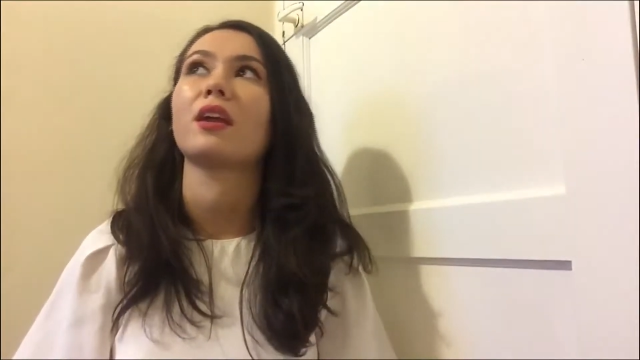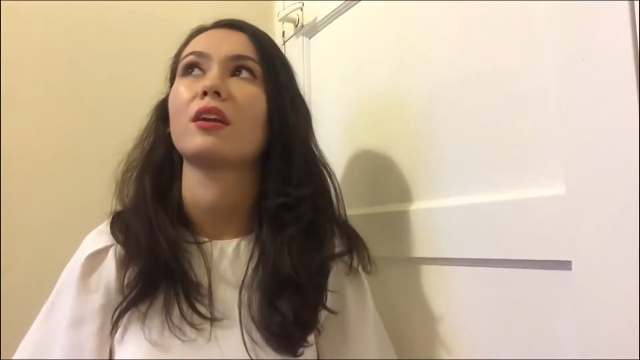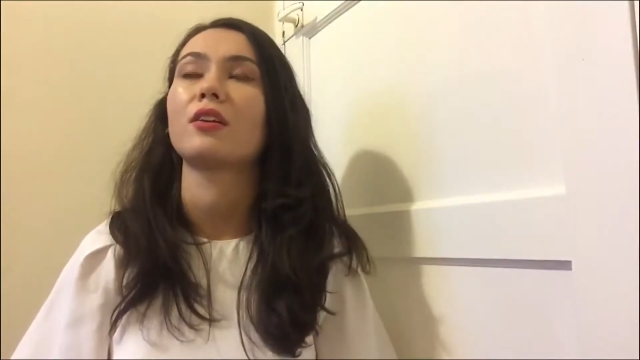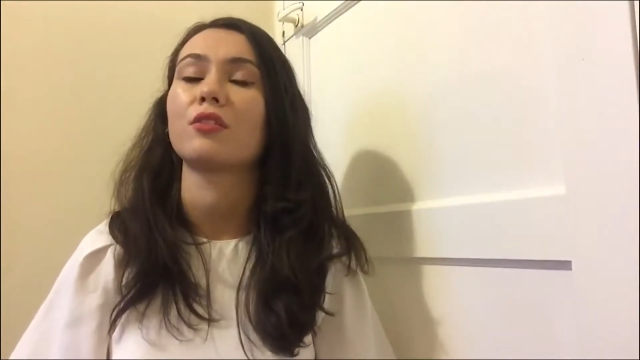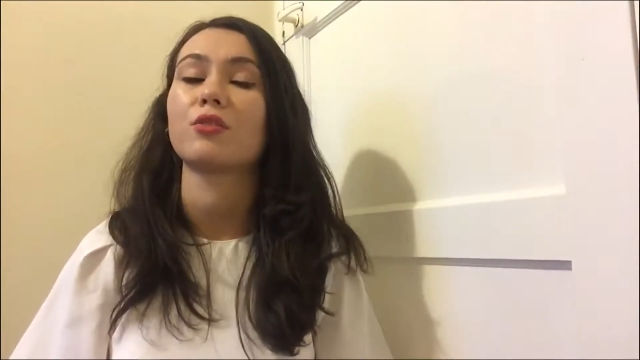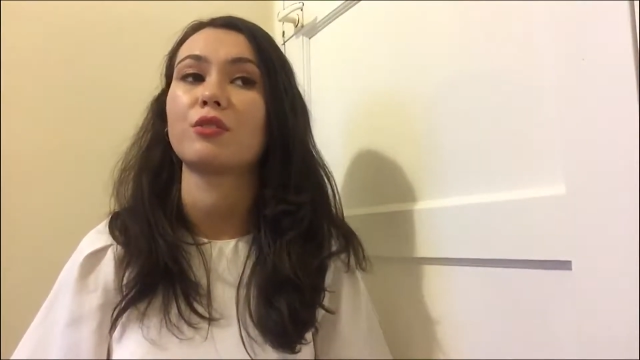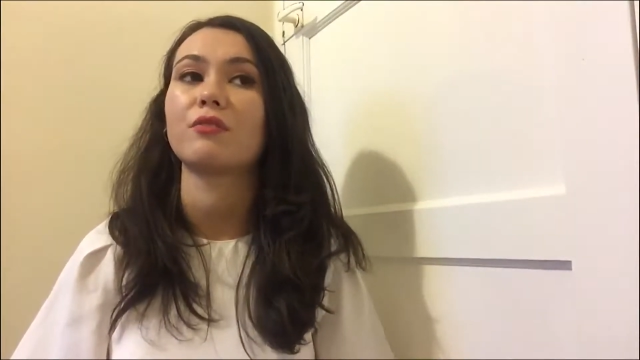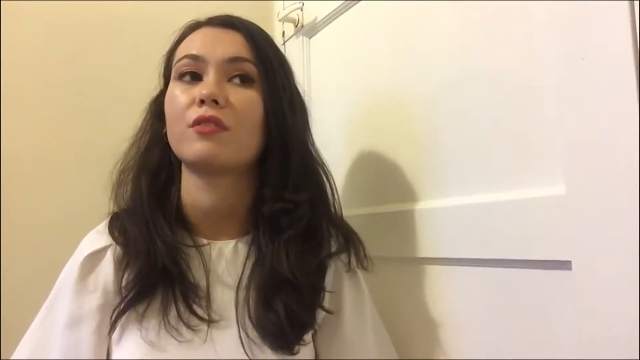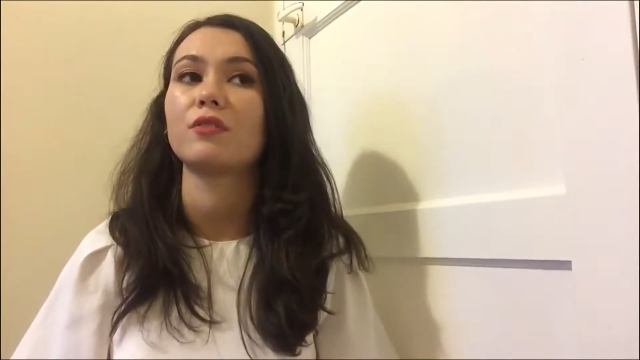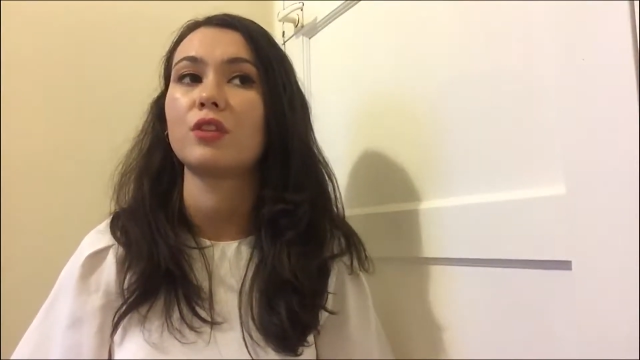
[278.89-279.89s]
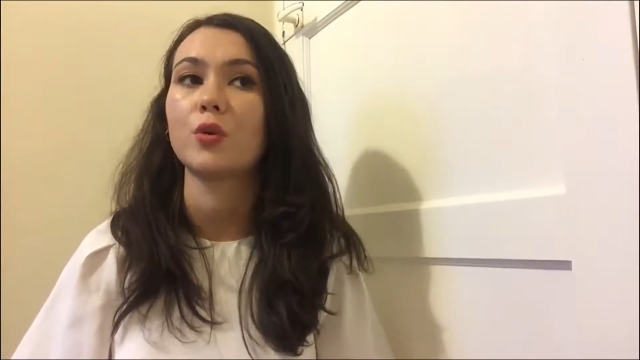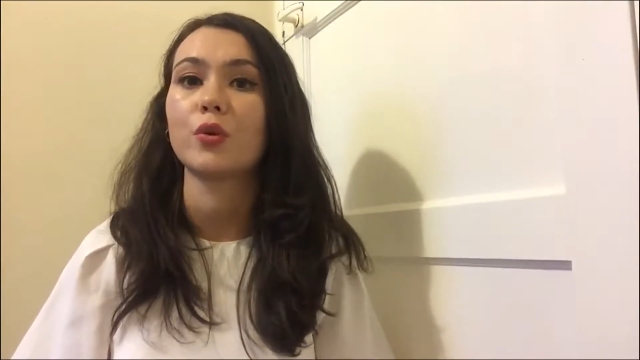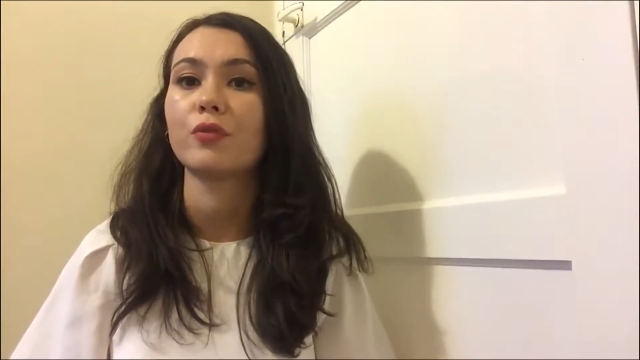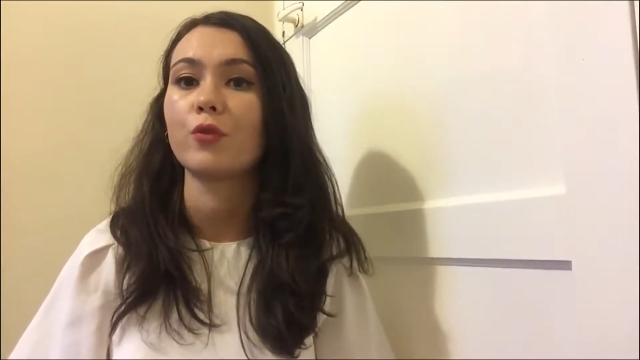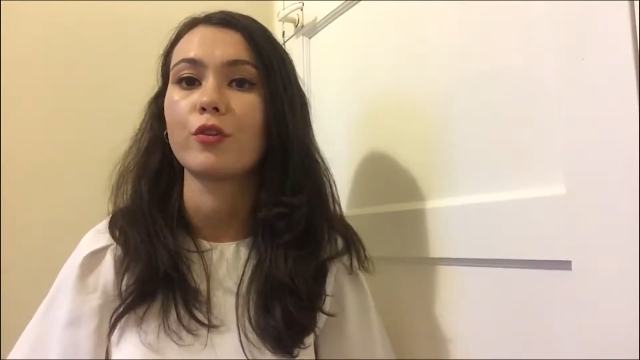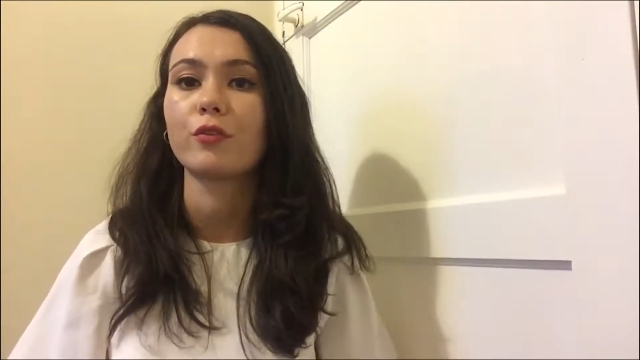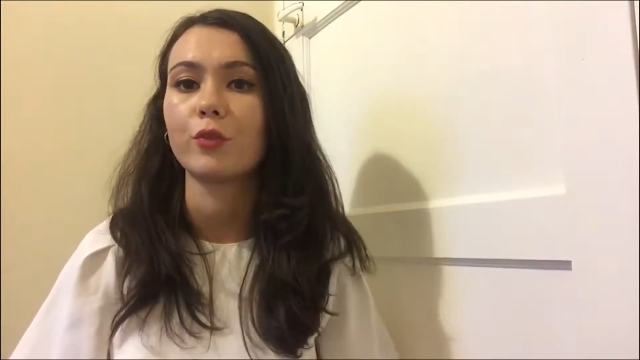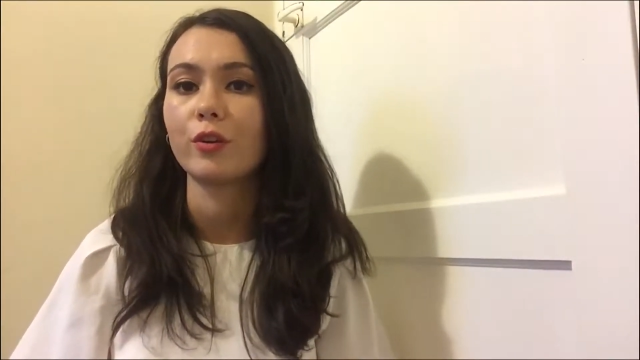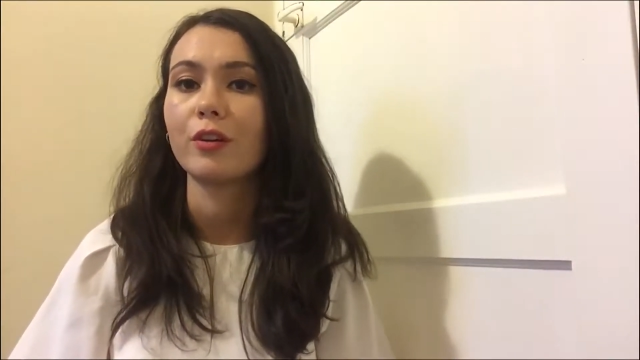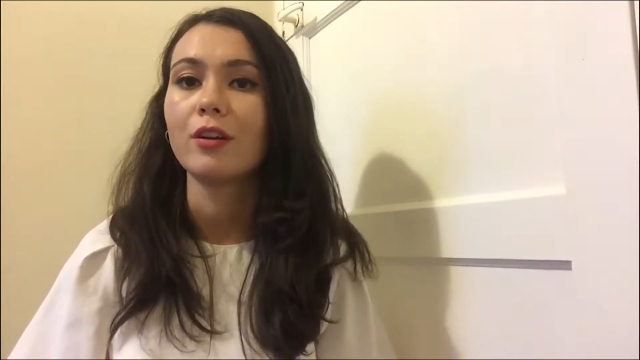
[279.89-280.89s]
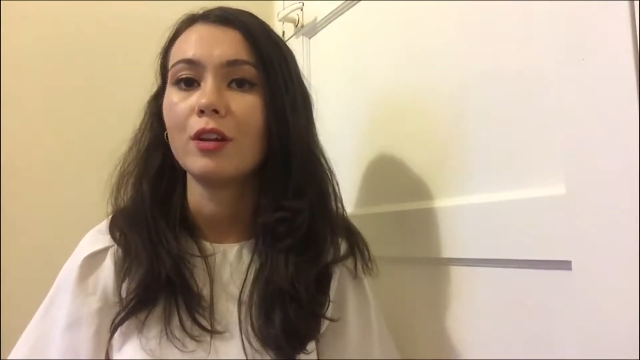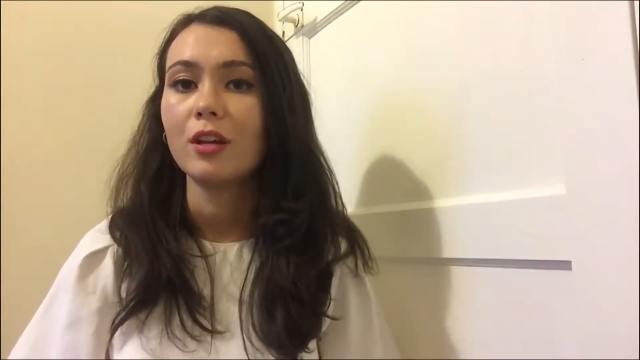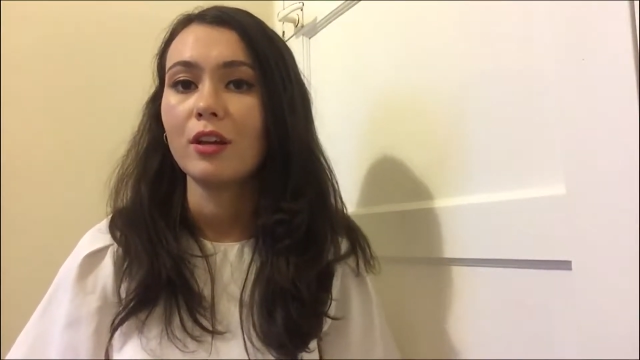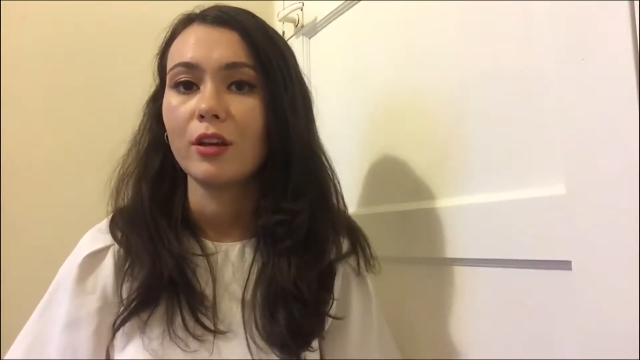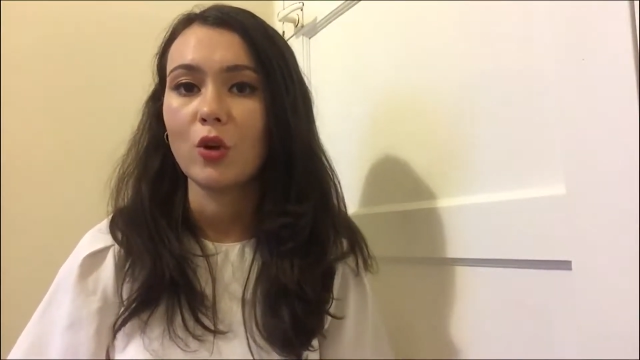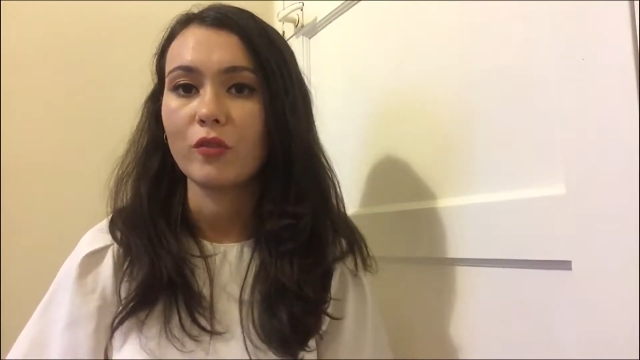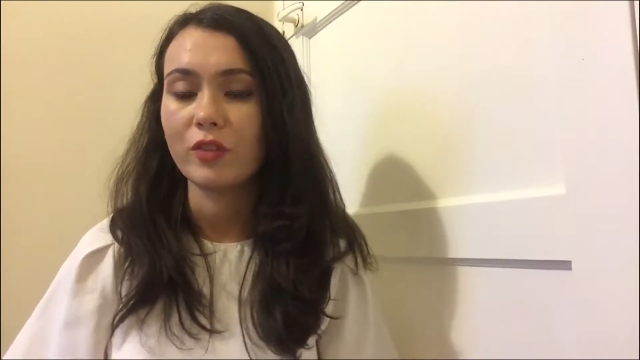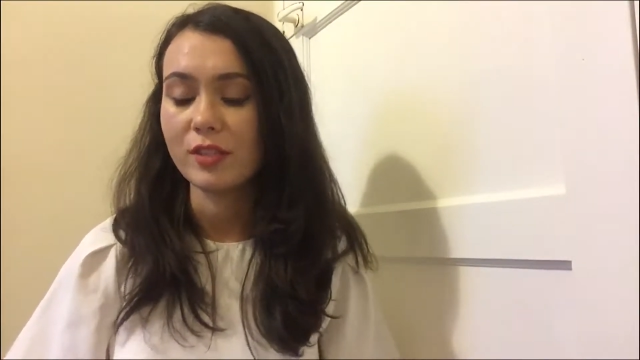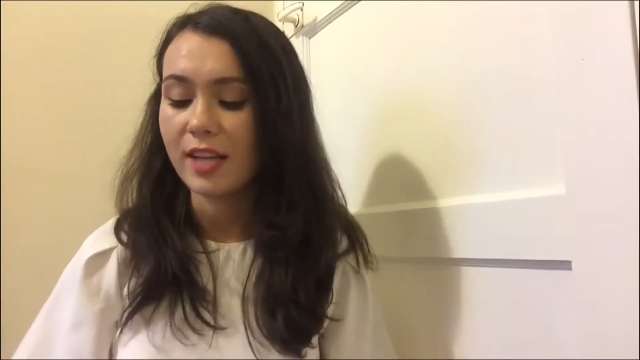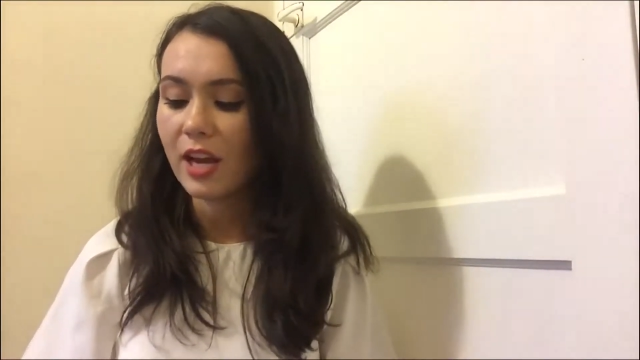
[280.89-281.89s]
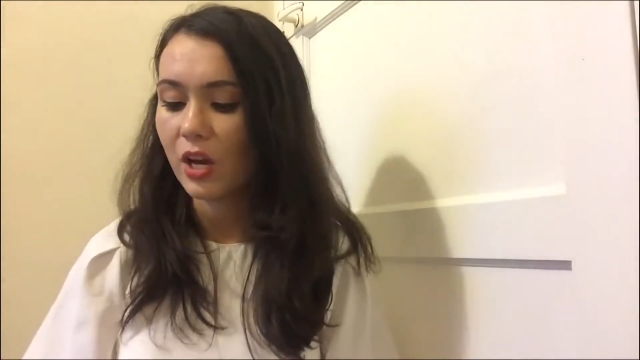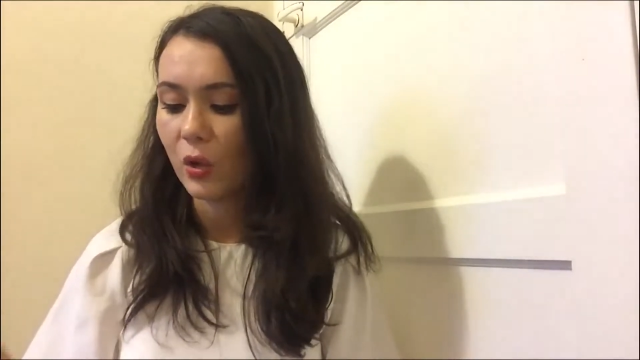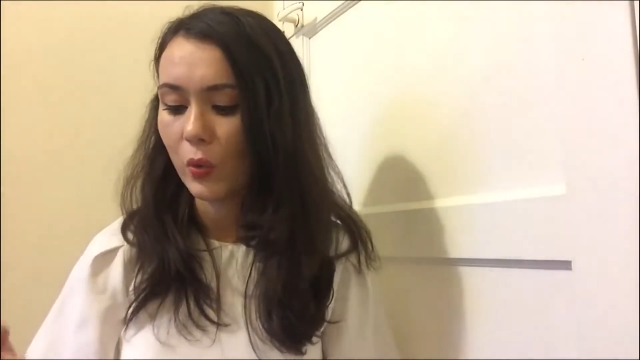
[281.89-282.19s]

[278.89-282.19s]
$3.50 or $4 for coffee in town.